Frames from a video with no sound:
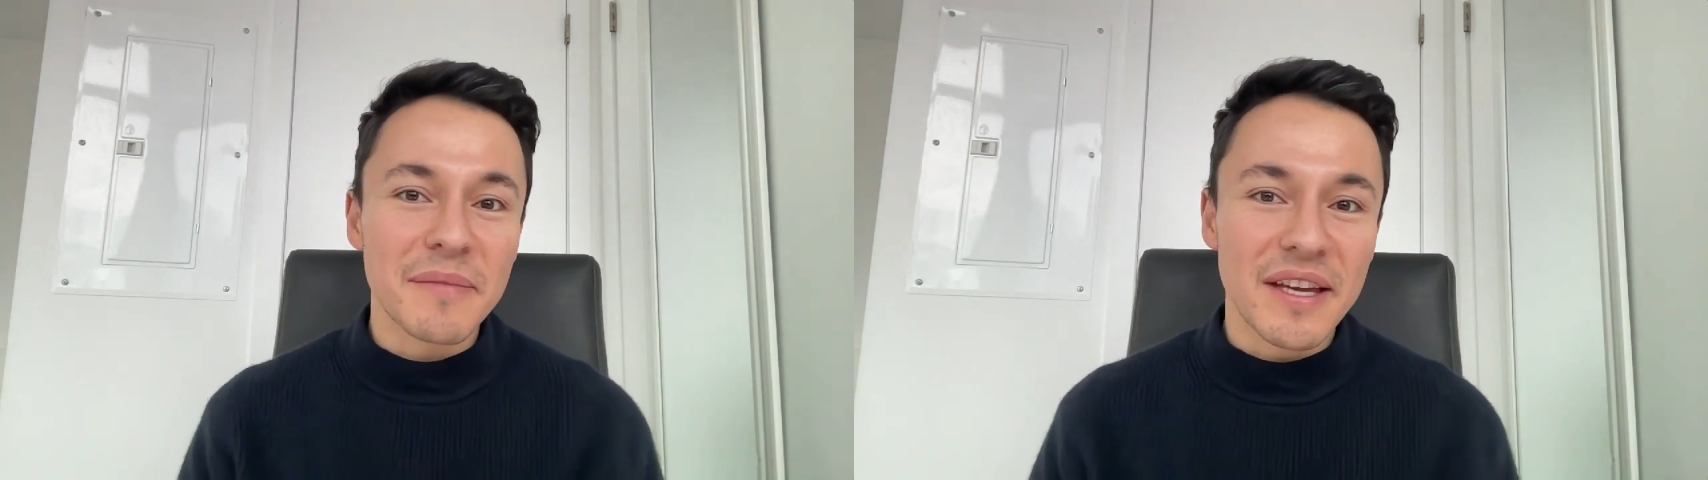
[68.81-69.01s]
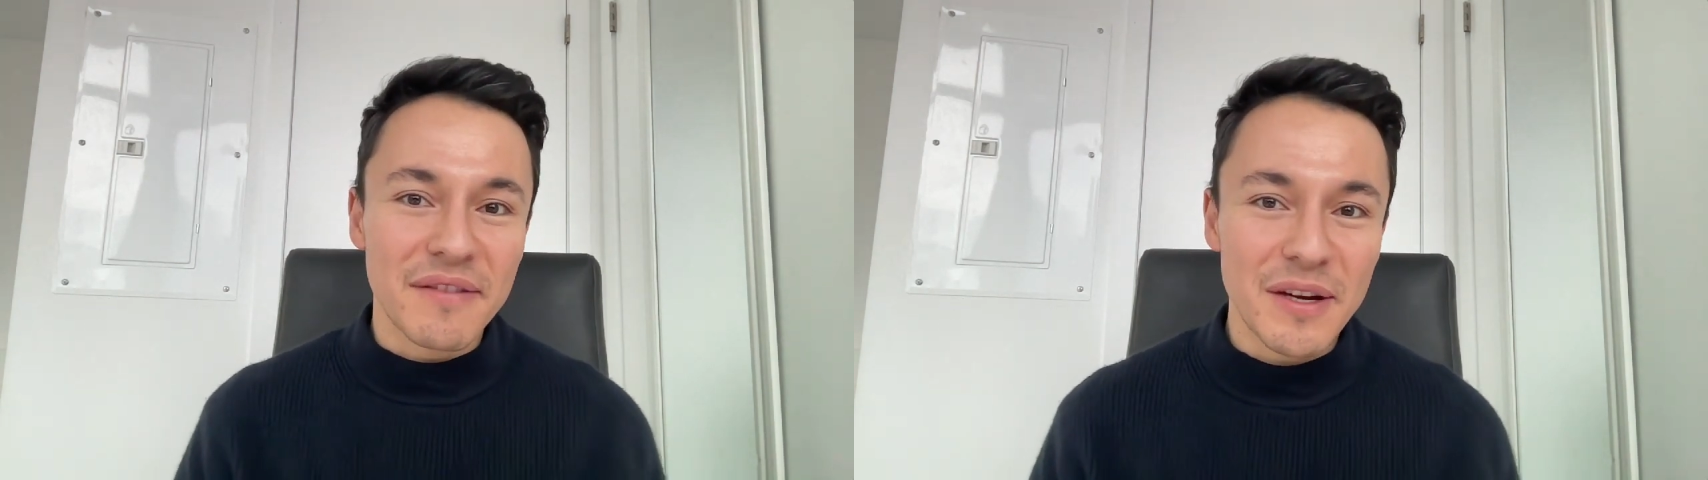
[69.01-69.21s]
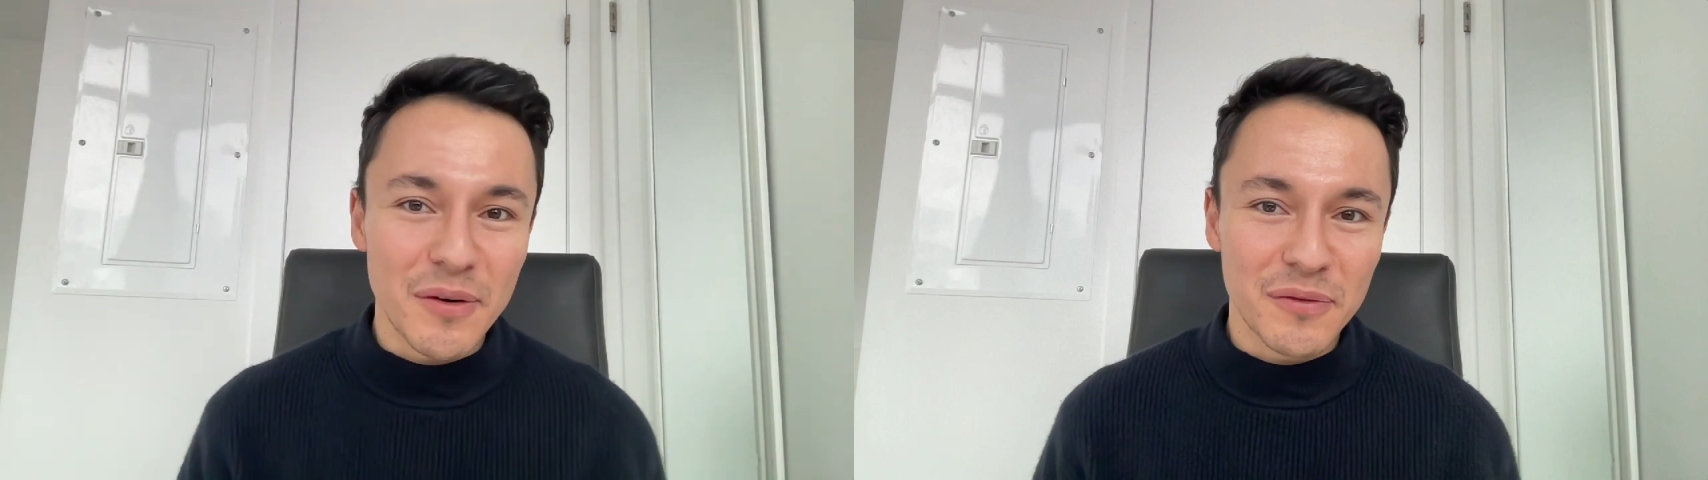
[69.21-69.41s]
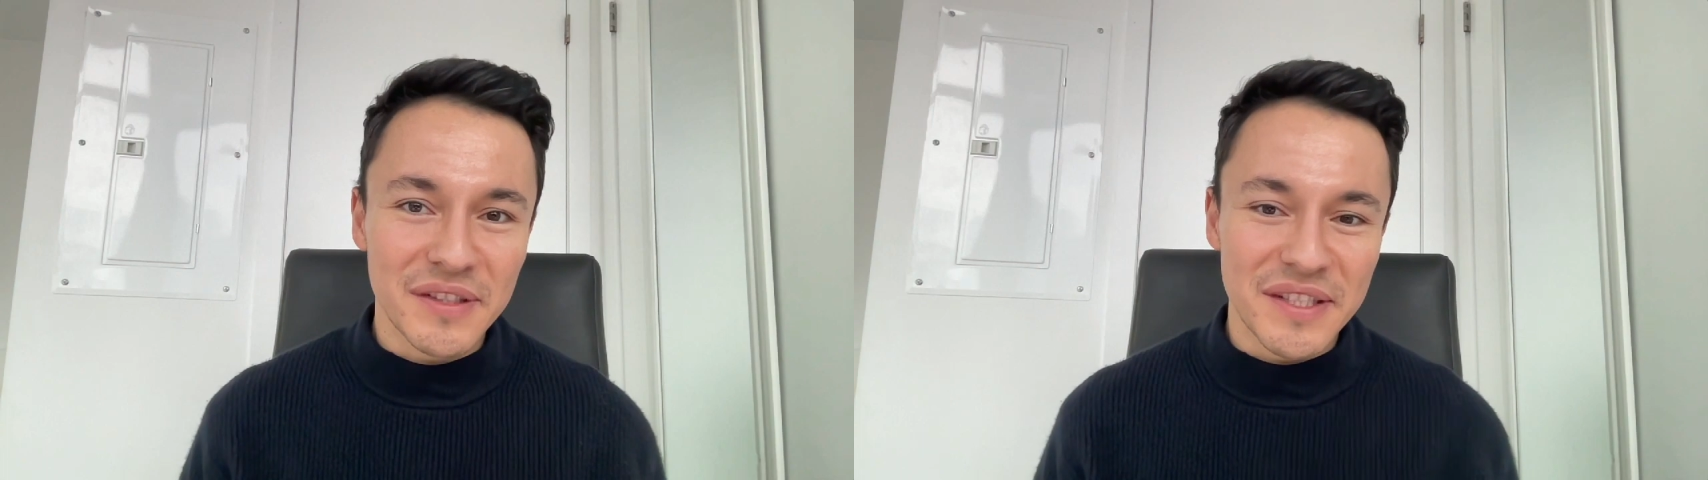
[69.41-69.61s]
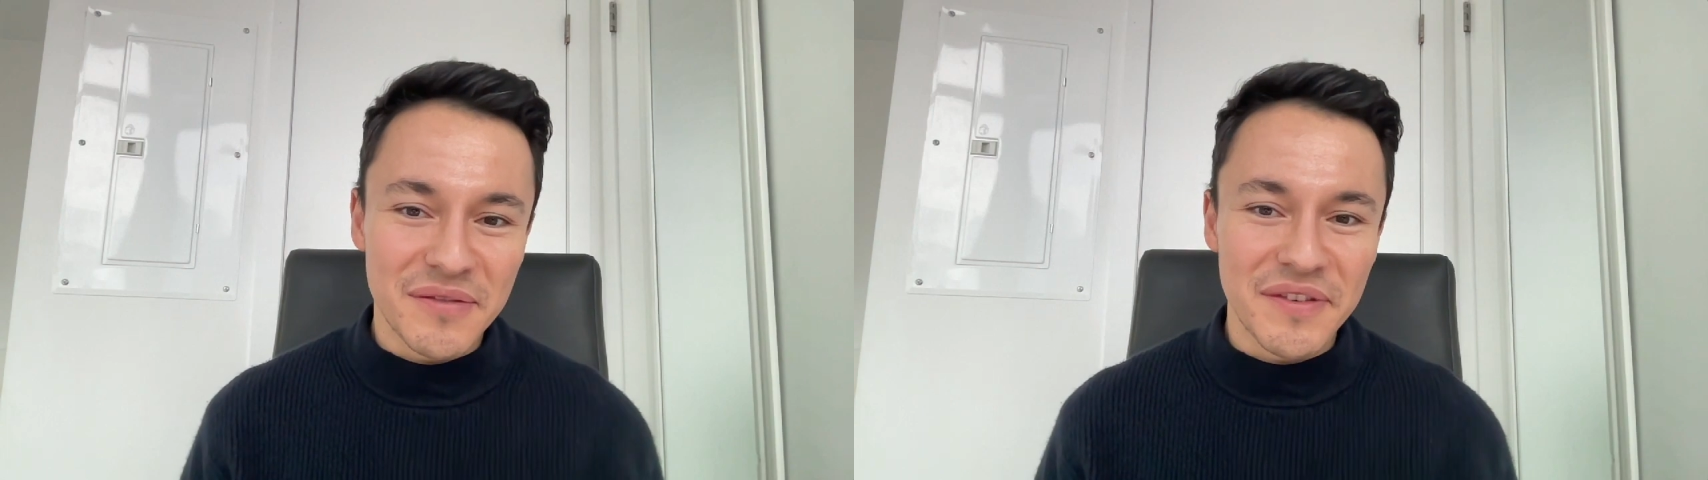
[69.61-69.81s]
aware of the
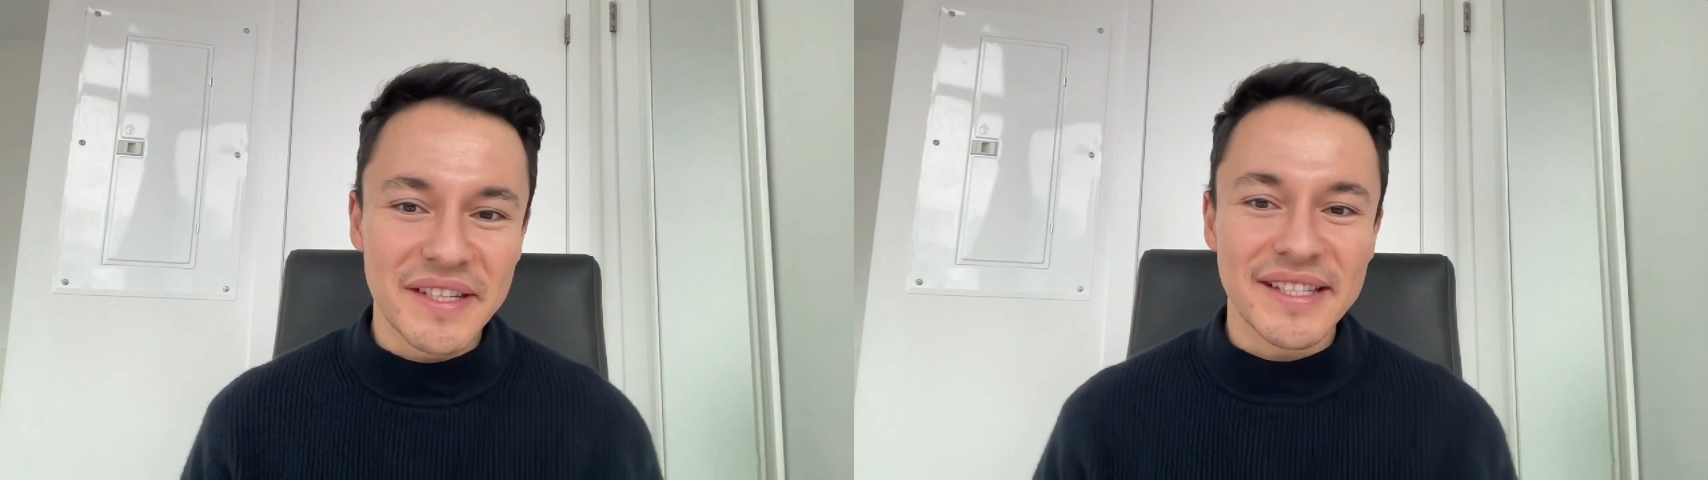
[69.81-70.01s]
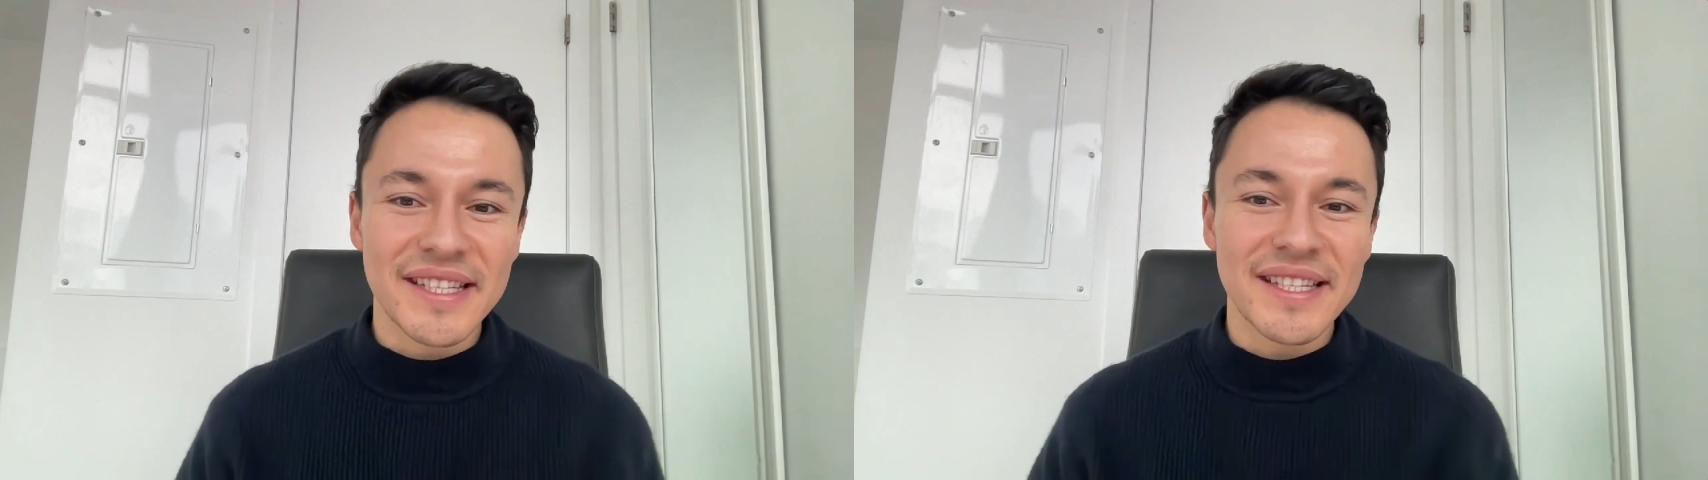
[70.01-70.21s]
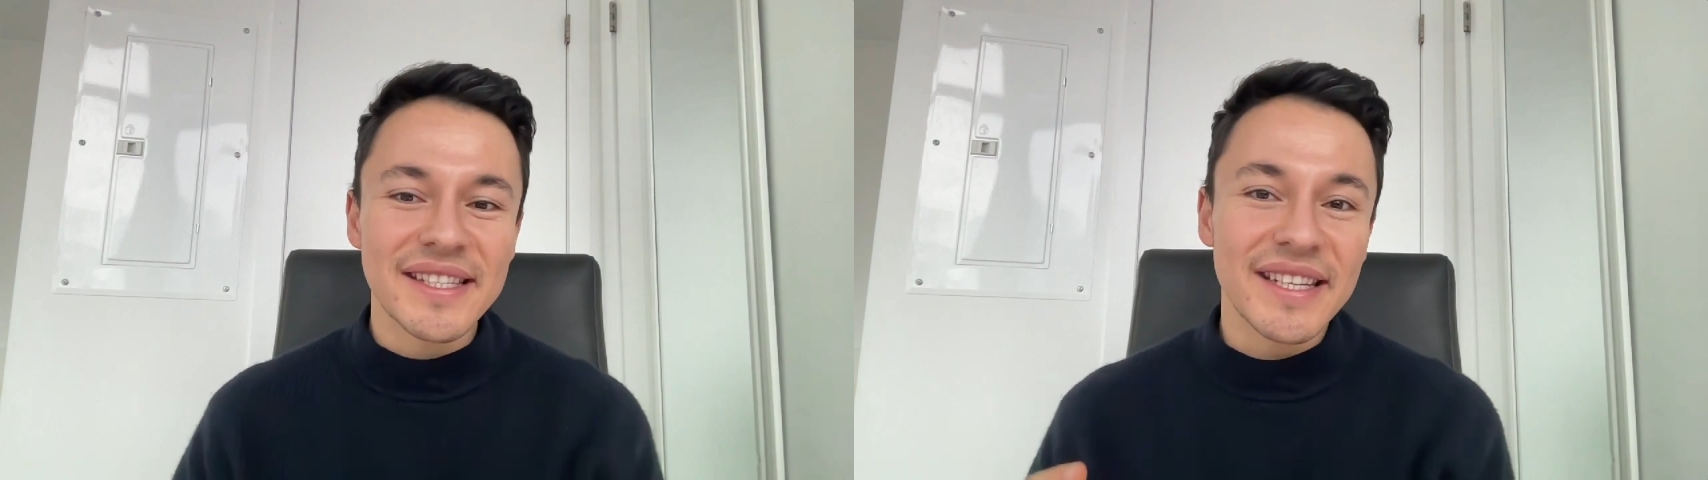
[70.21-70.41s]
differences